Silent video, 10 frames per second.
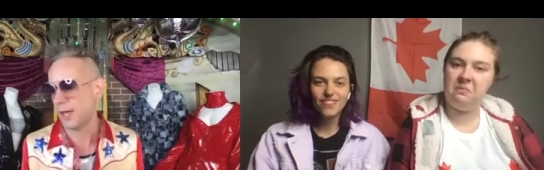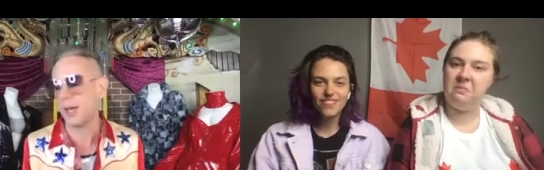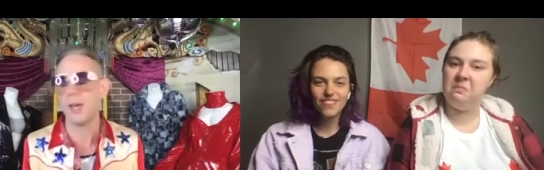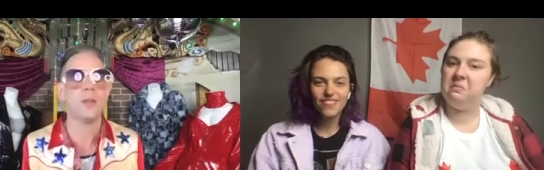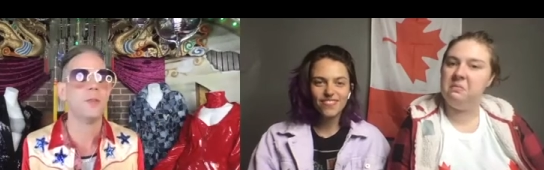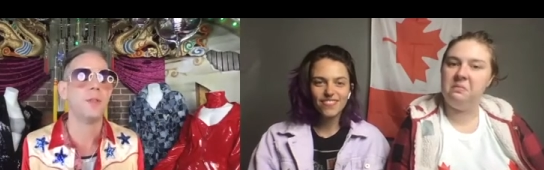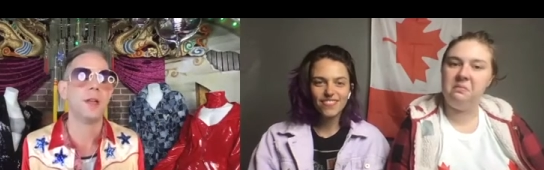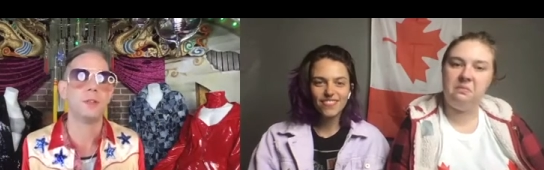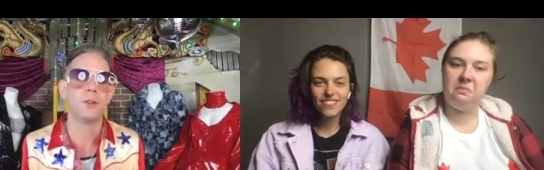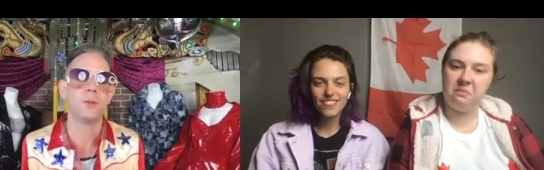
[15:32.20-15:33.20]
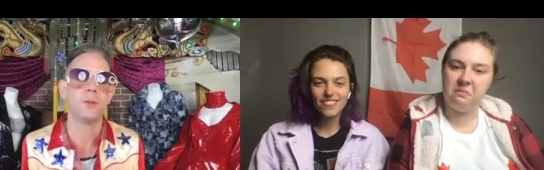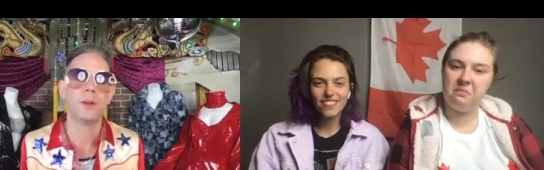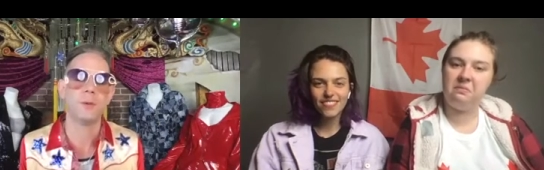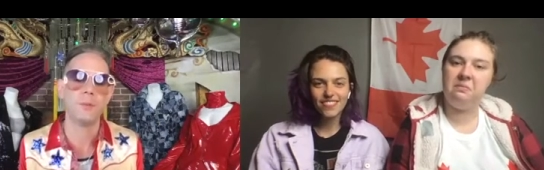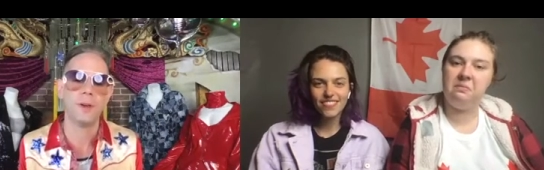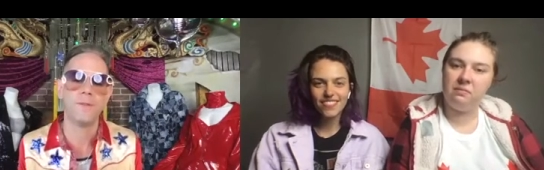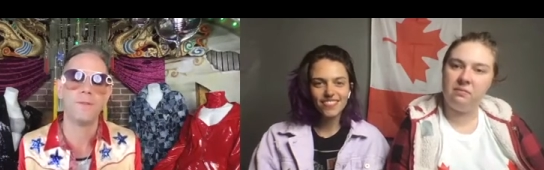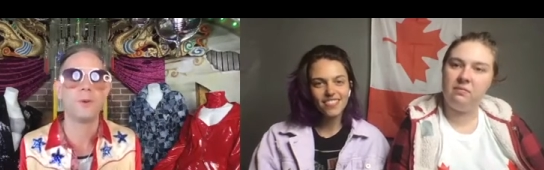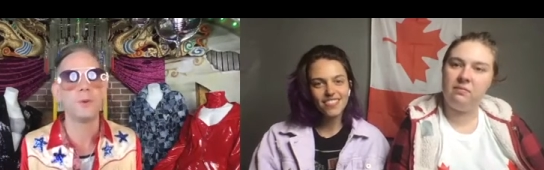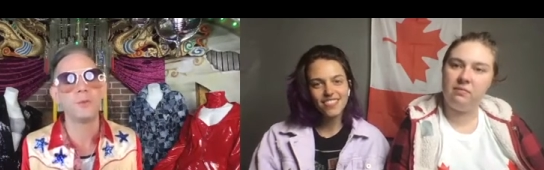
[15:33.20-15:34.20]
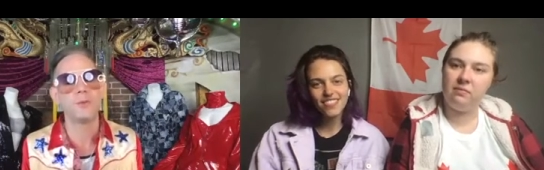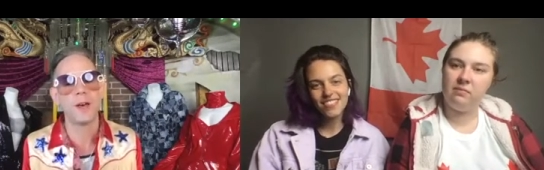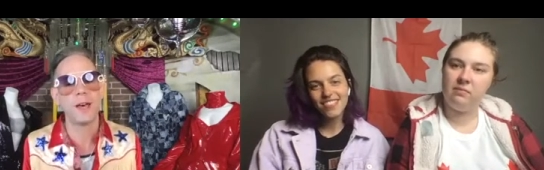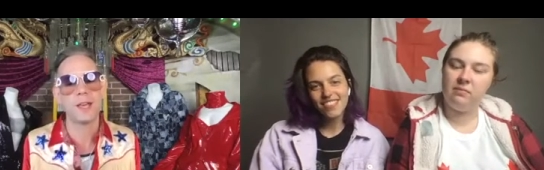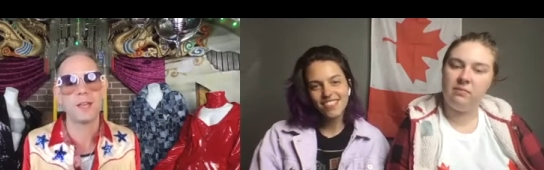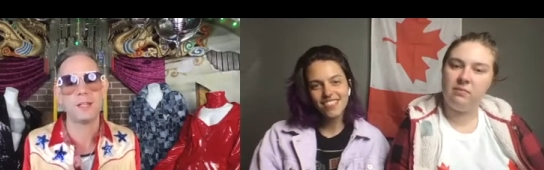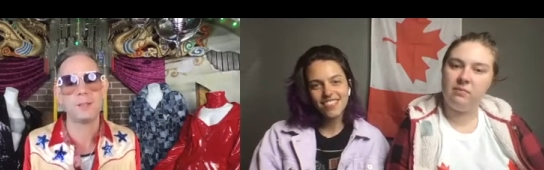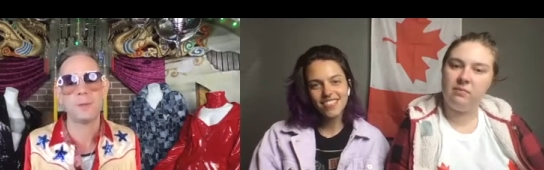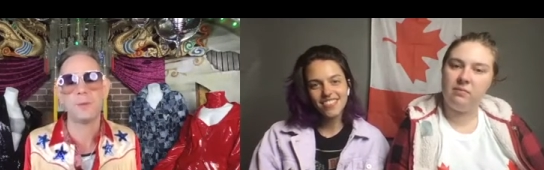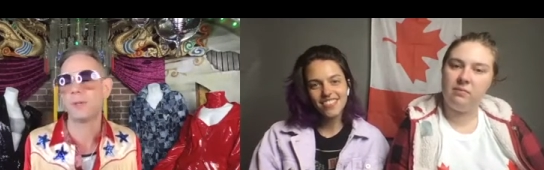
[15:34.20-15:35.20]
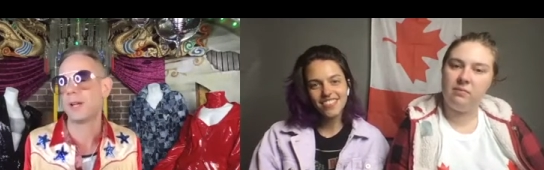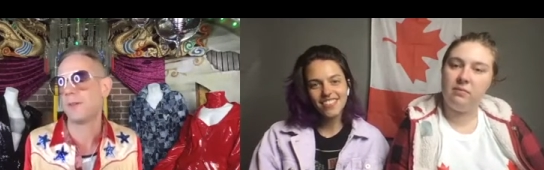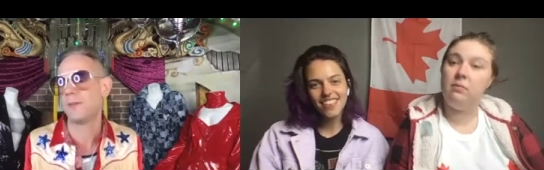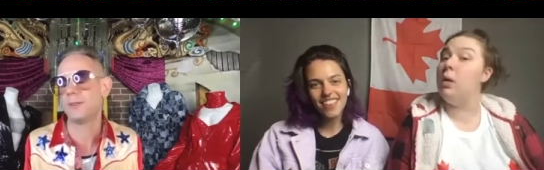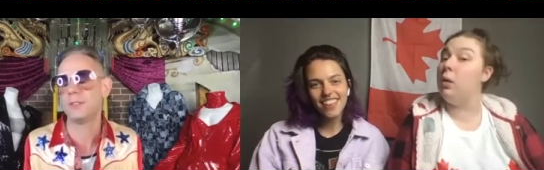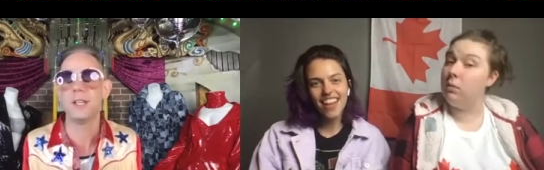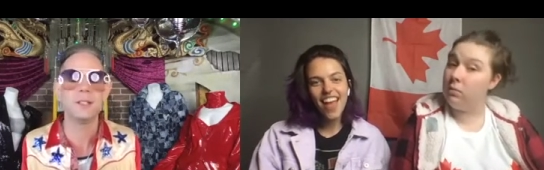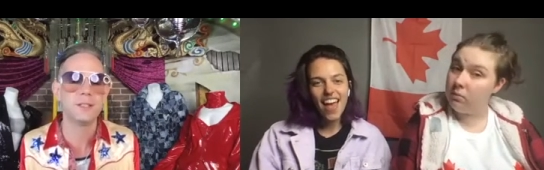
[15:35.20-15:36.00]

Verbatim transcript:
Speaker 1: And then, you know, there would be a food fight. People would have their tits